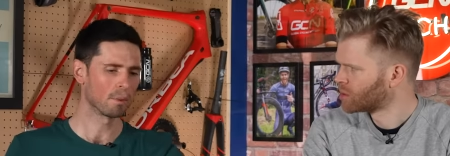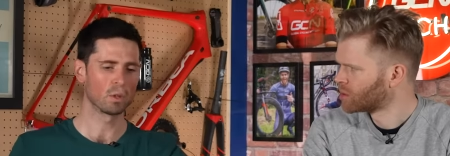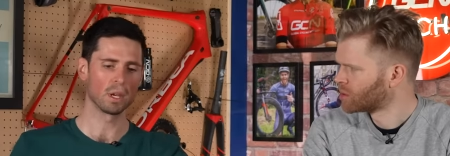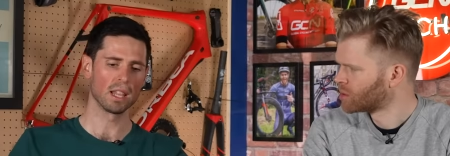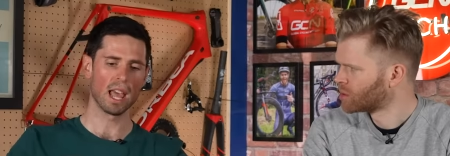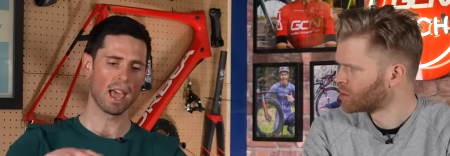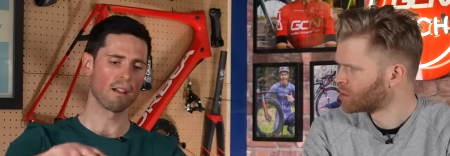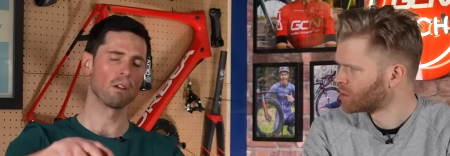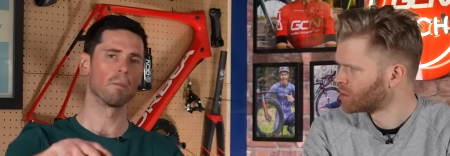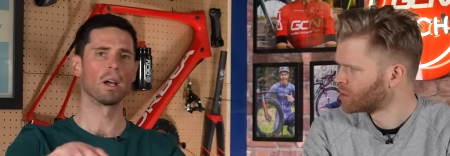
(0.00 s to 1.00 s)
Speaker 1: between the
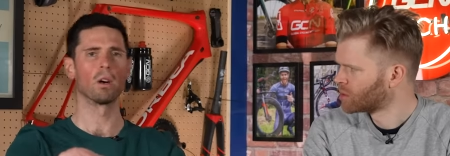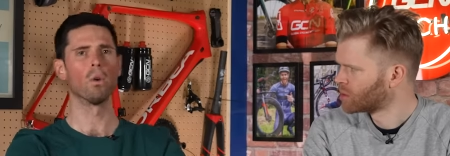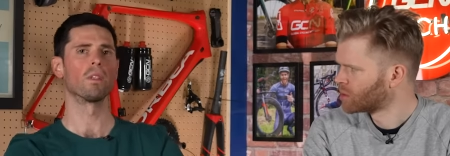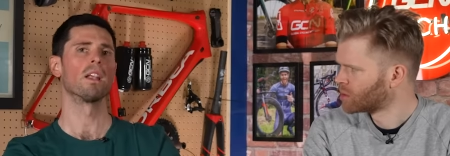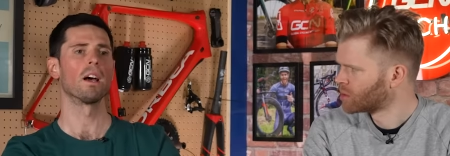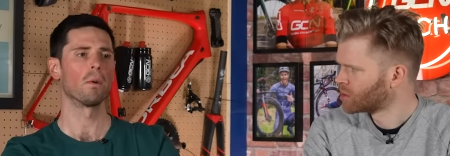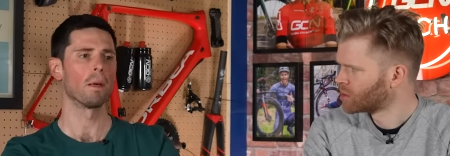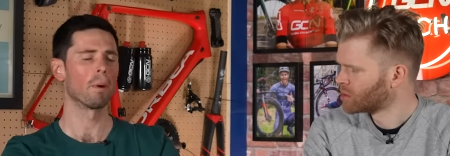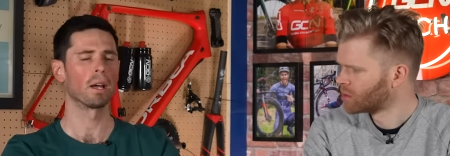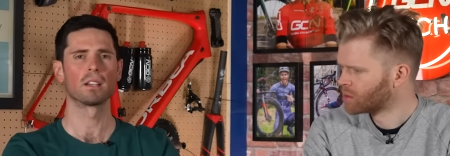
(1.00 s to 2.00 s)
aero bike or the
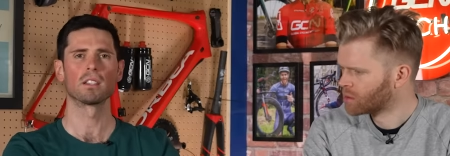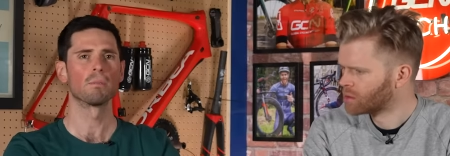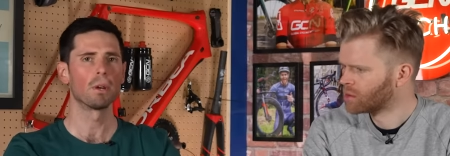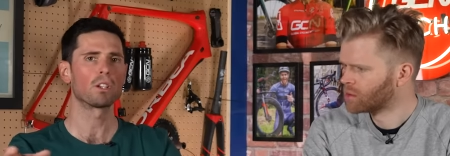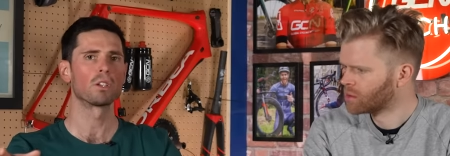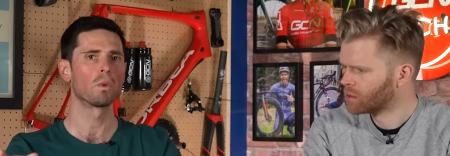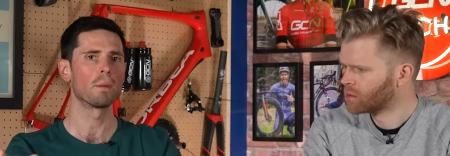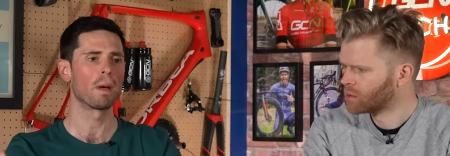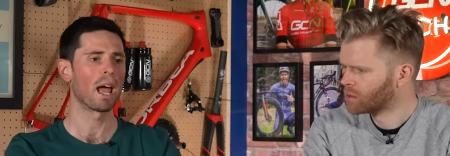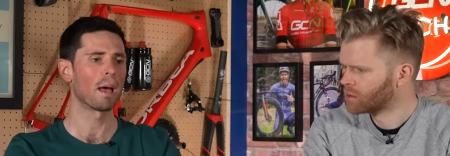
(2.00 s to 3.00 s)
lightweight bike? Because as much as
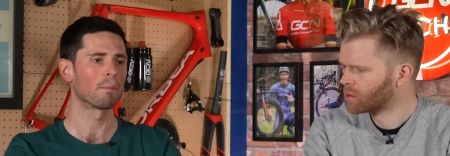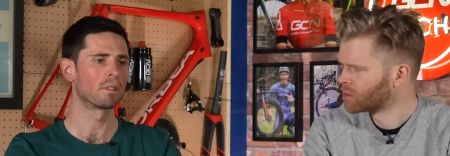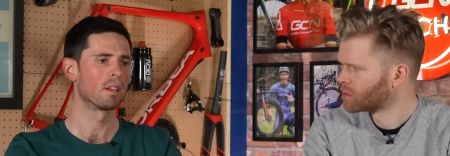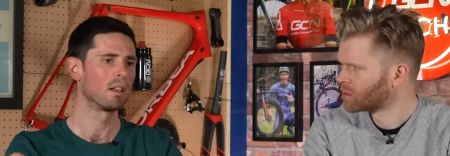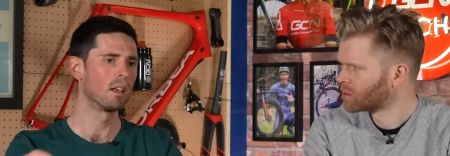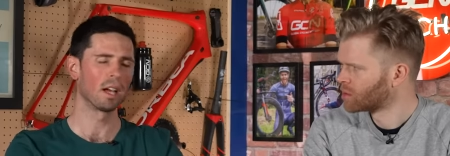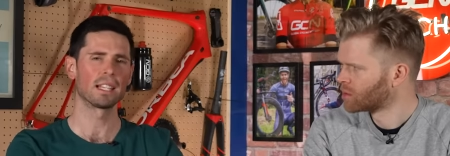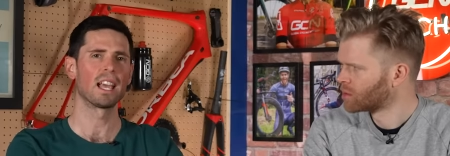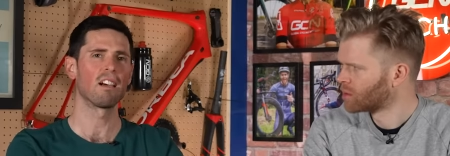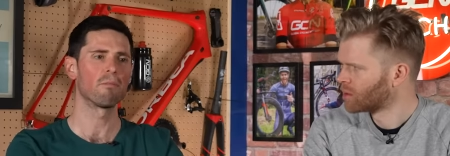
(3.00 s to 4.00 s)
we'd perhaps
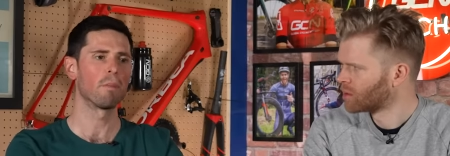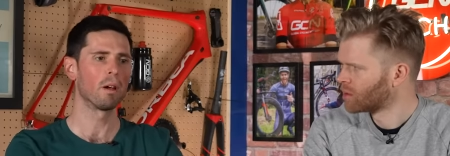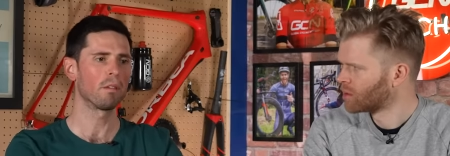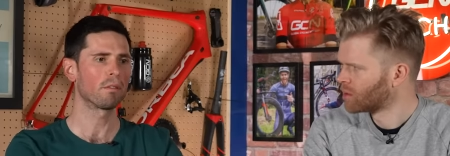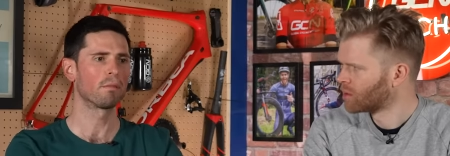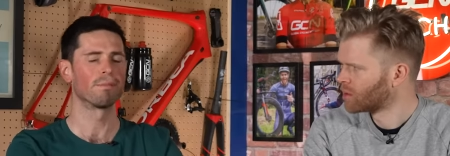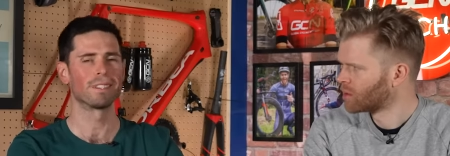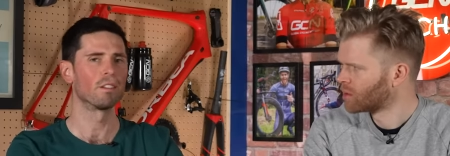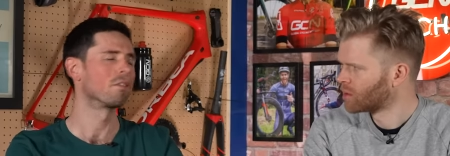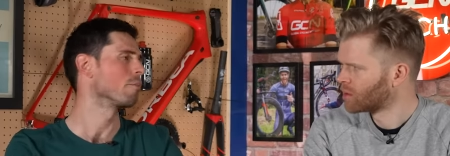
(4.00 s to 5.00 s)
like to have both,
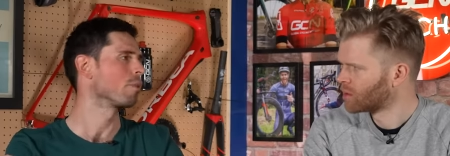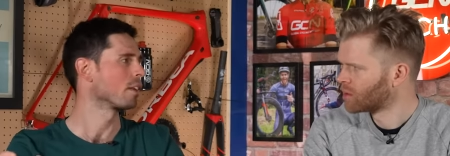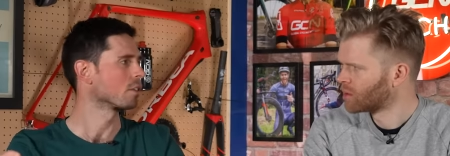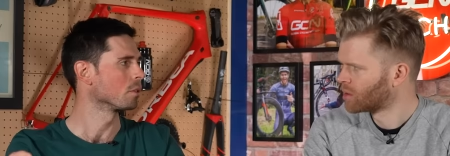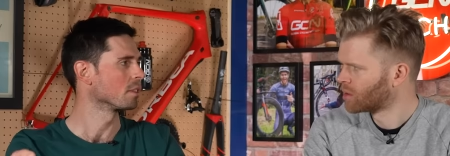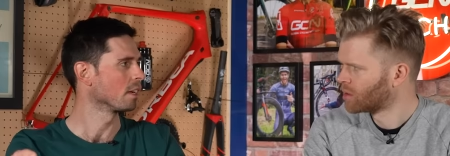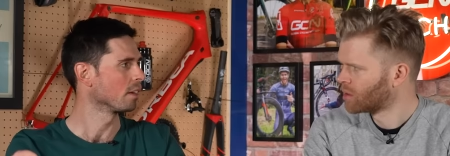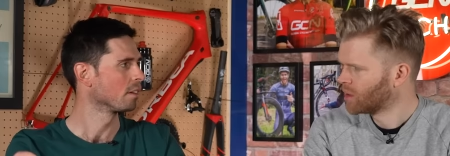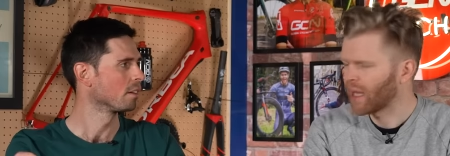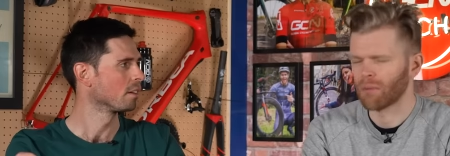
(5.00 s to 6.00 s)
it's not really practical, is it?
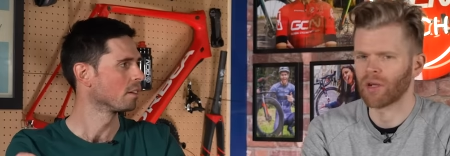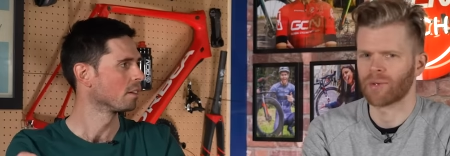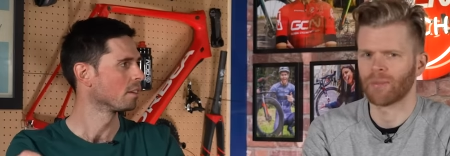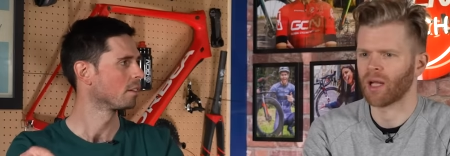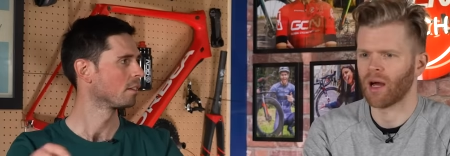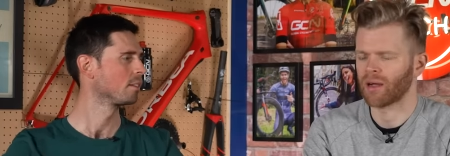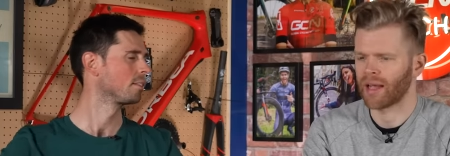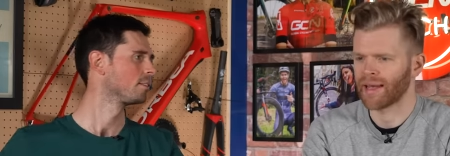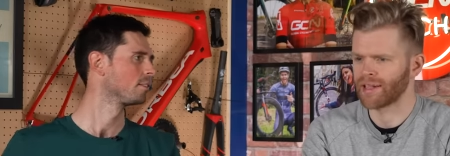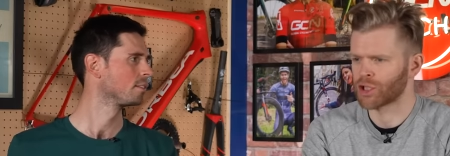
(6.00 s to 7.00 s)
Speaker 2: Yeah, most people aren't
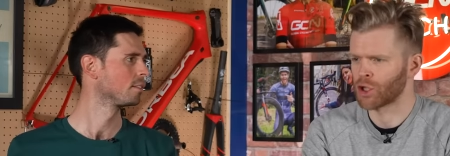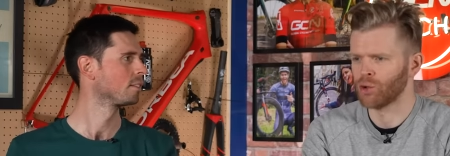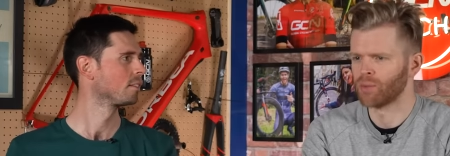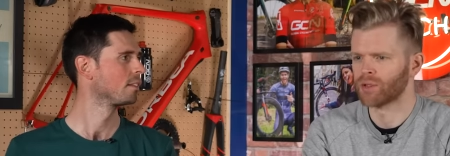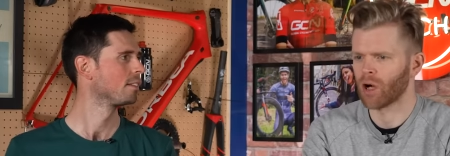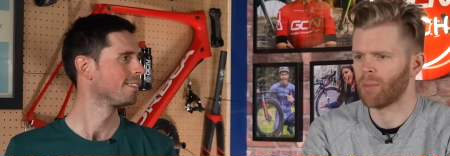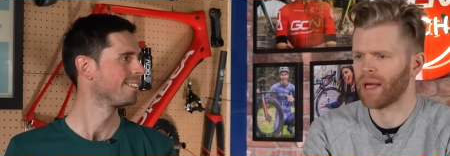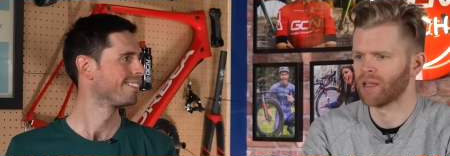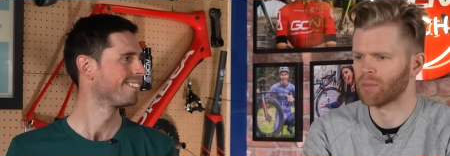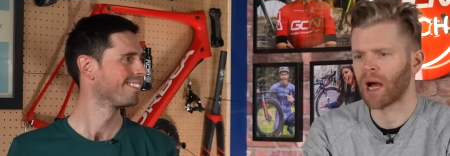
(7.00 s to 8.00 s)
getting two
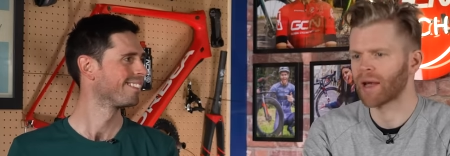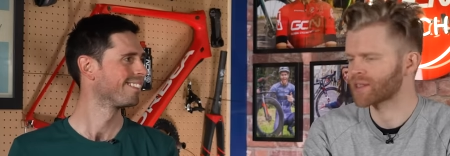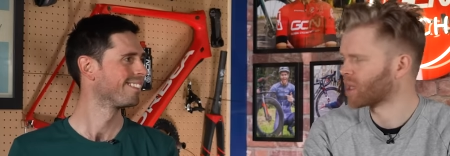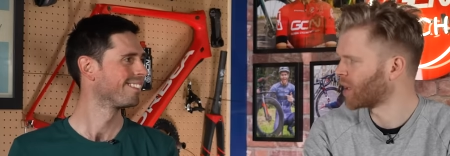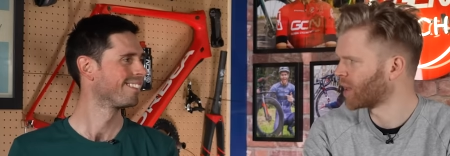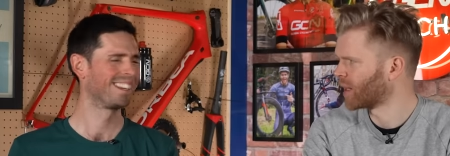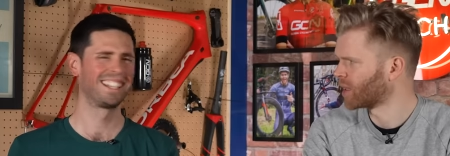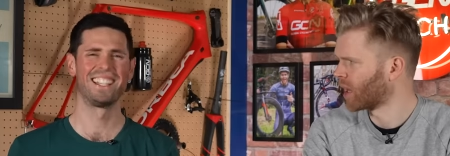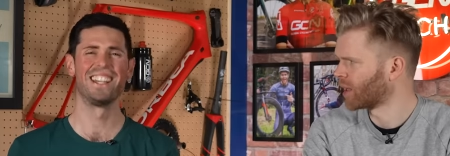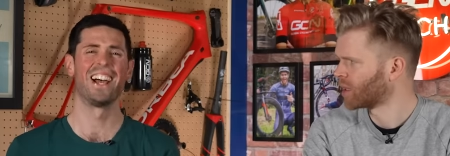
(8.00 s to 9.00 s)
top-end bikes, are they?
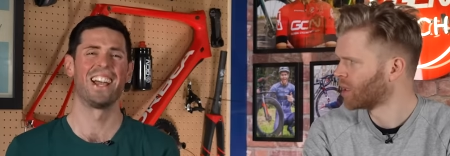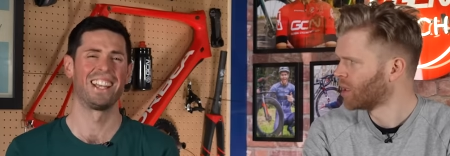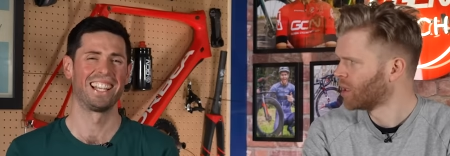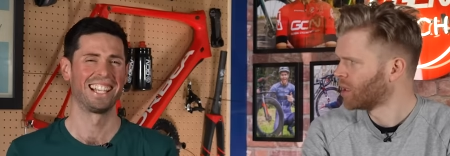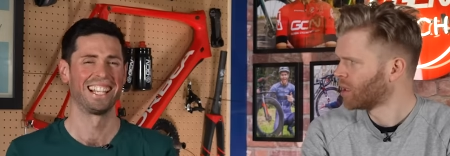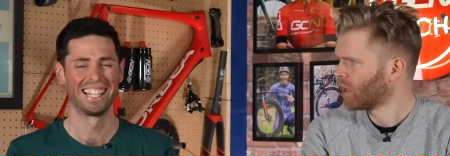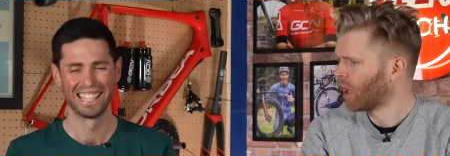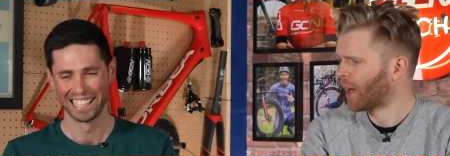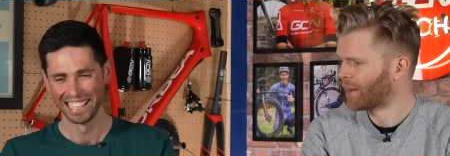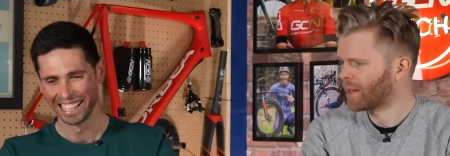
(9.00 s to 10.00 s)
Speaker 1: Like,
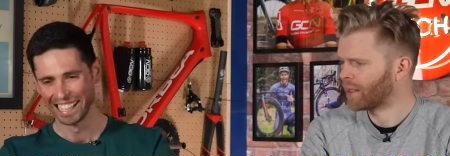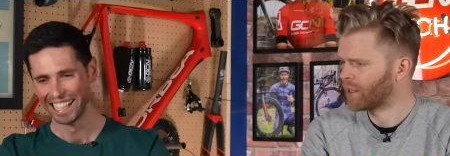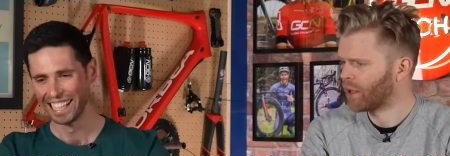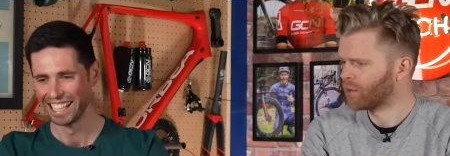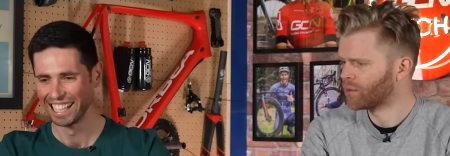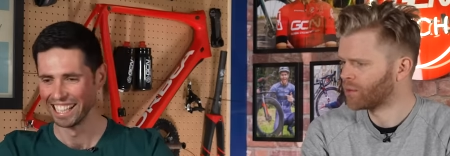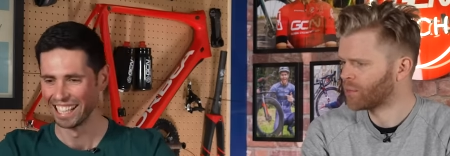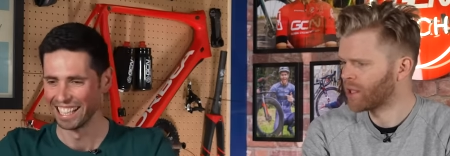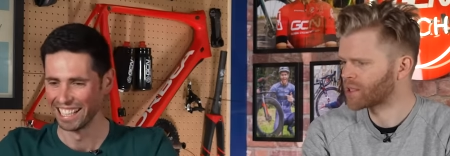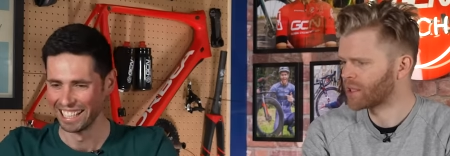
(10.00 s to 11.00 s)
Speaker 2: no. You know,
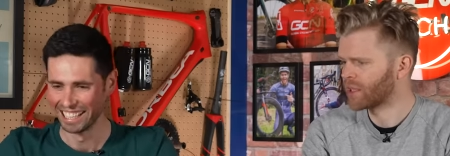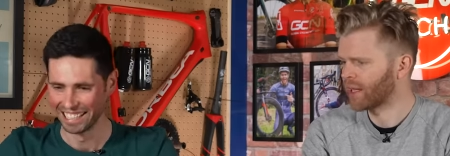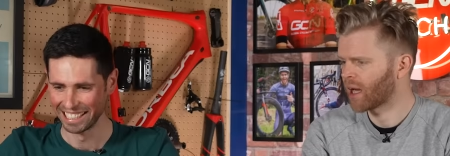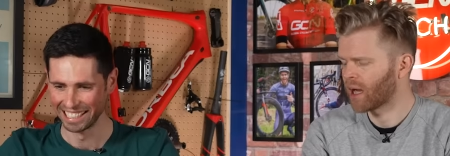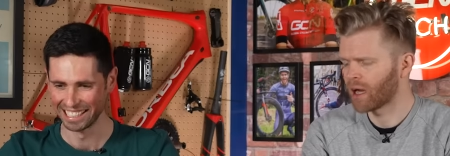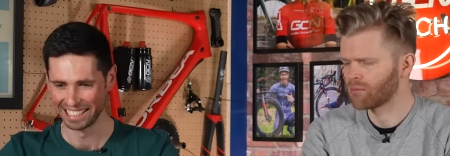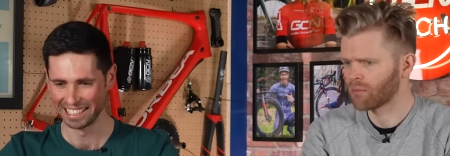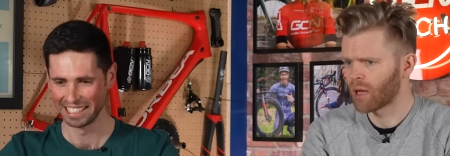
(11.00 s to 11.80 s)
personally, I'm